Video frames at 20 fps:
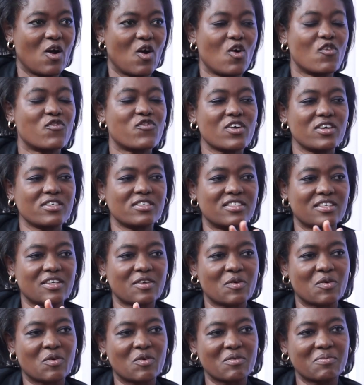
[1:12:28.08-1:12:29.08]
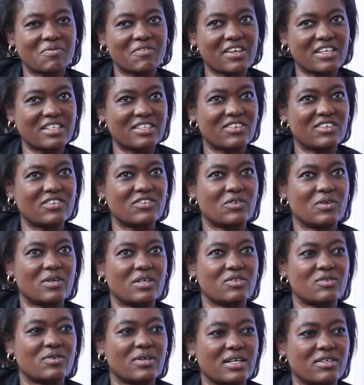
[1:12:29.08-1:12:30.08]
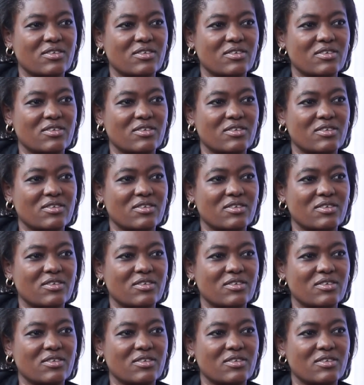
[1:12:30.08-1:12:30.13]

Of course, the group version watu